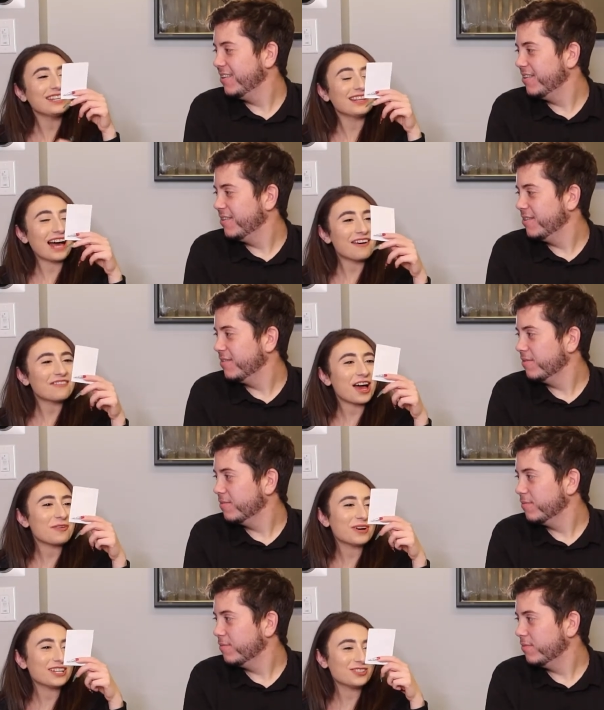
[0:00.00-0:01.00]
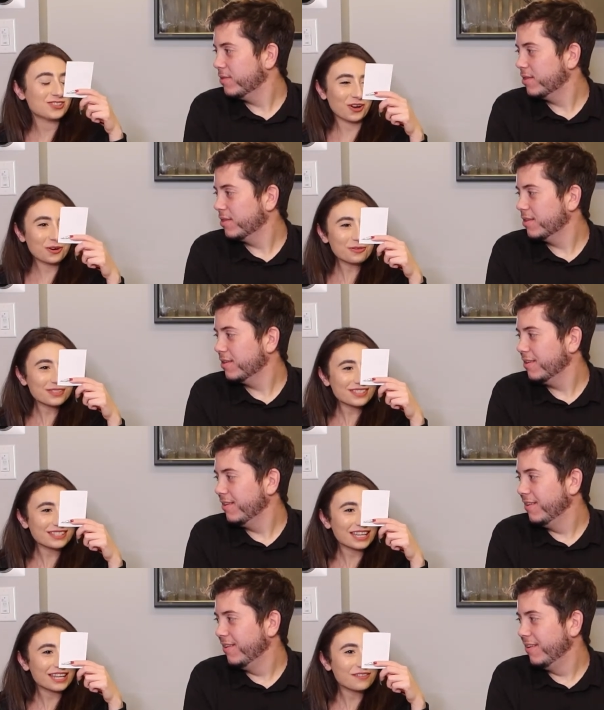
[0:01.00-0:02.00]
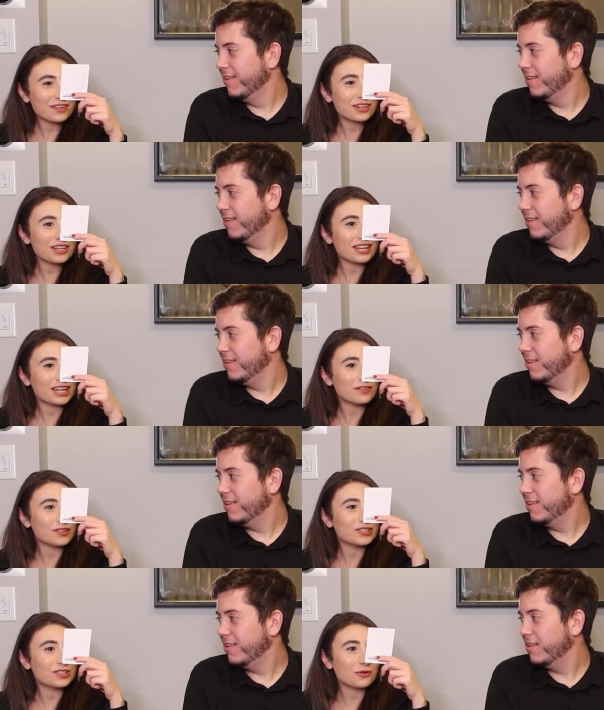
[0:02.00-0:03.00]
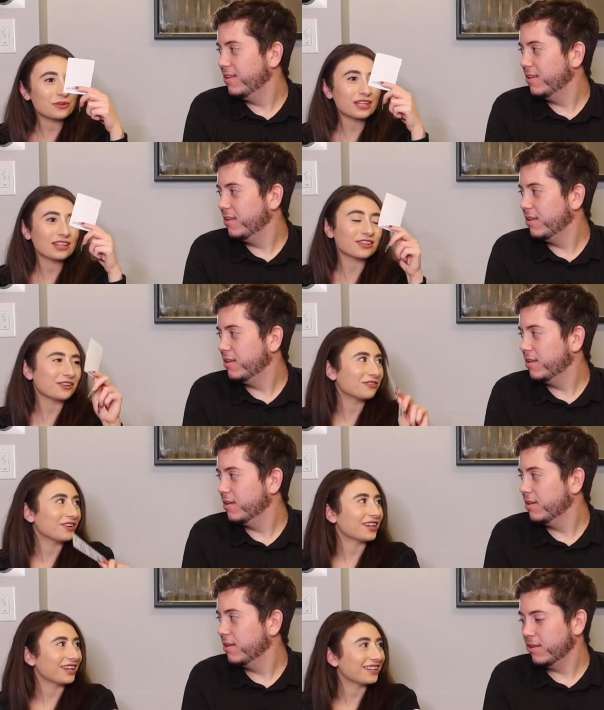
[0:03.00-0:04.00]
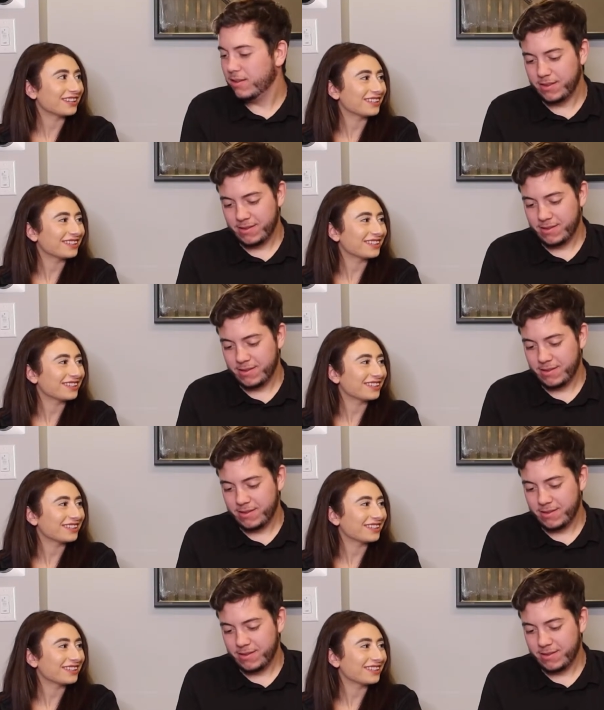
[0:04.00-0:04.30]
Speaker 1: laugh at my jokes, even if you don't think they're funny?